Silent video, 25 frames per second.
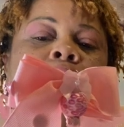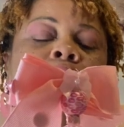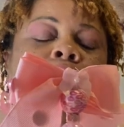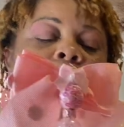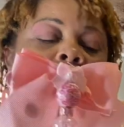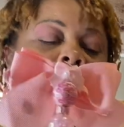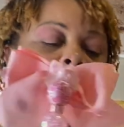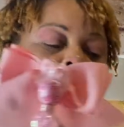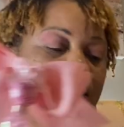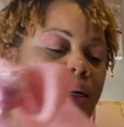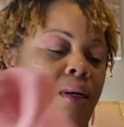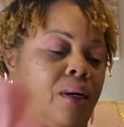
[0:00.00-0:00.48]

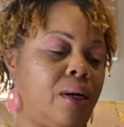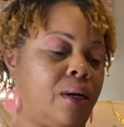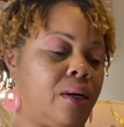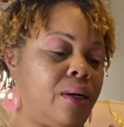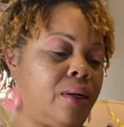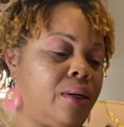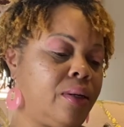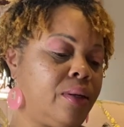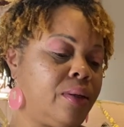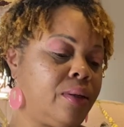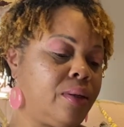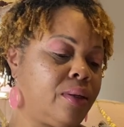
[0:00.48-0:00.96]

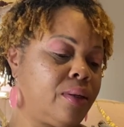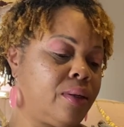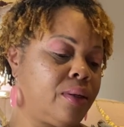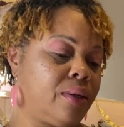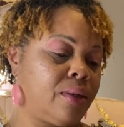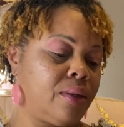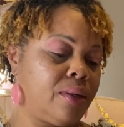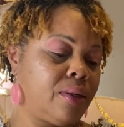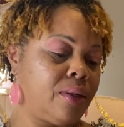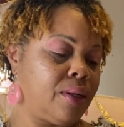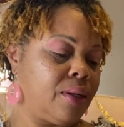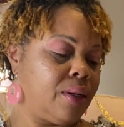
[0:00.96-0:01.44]
Okay.
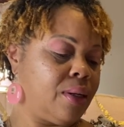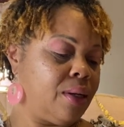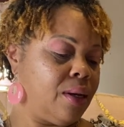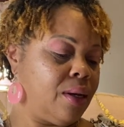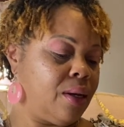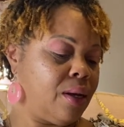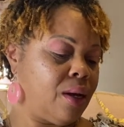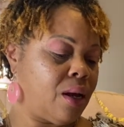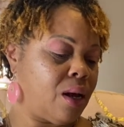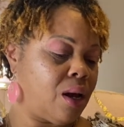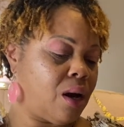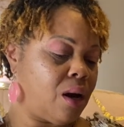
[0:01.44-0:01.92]

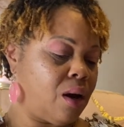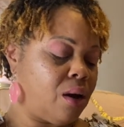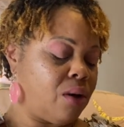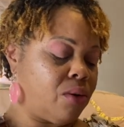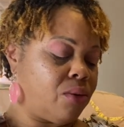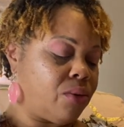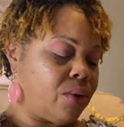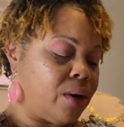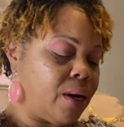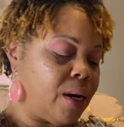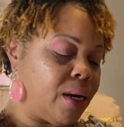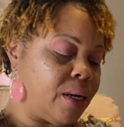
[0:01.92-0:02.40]

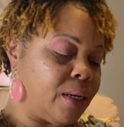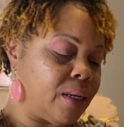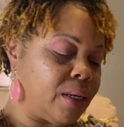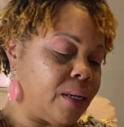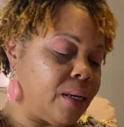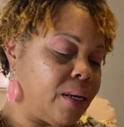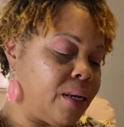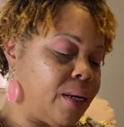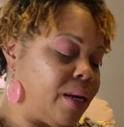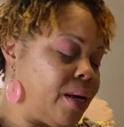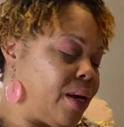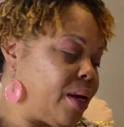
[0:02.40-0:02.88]
All
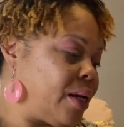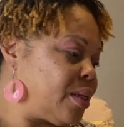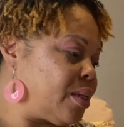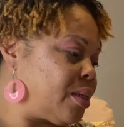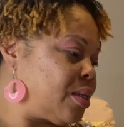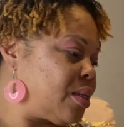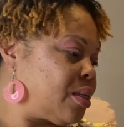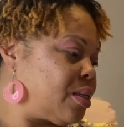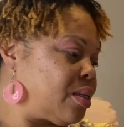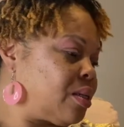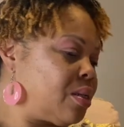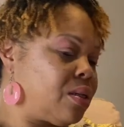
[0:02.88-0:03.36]
right,
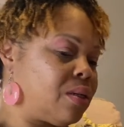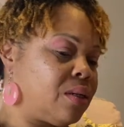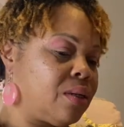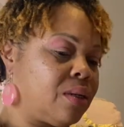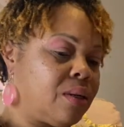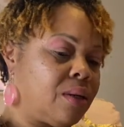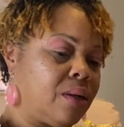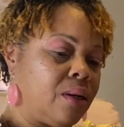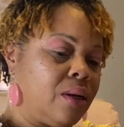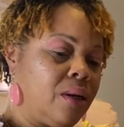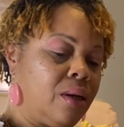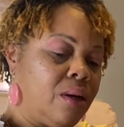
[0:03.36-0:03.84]
next
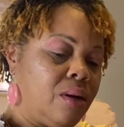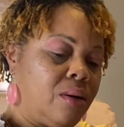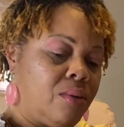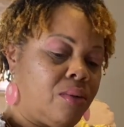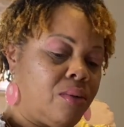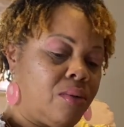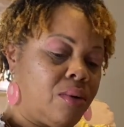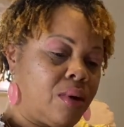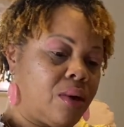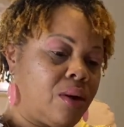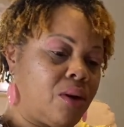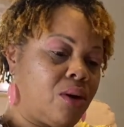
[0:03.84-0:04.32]

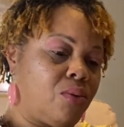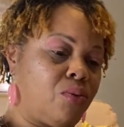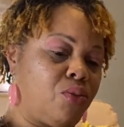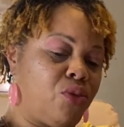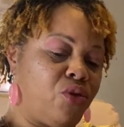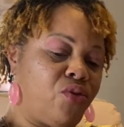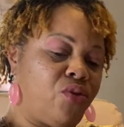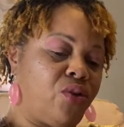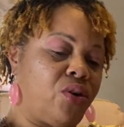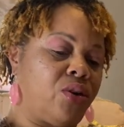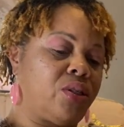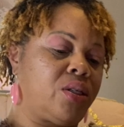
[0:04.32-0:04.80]
I'm gonna
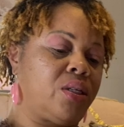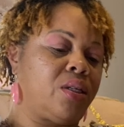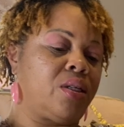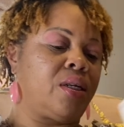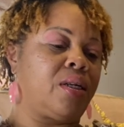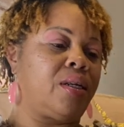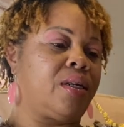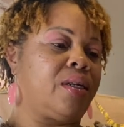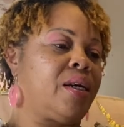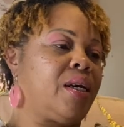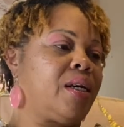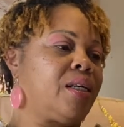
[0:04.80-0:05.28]
move on to
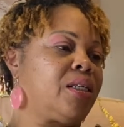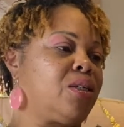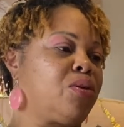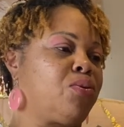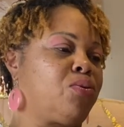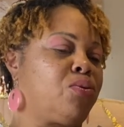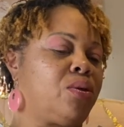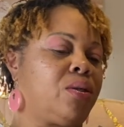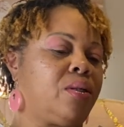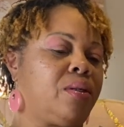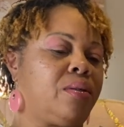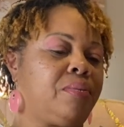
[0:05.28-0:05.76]
the next
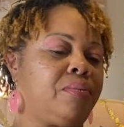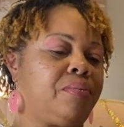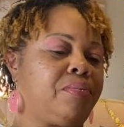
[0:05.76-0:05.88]
one.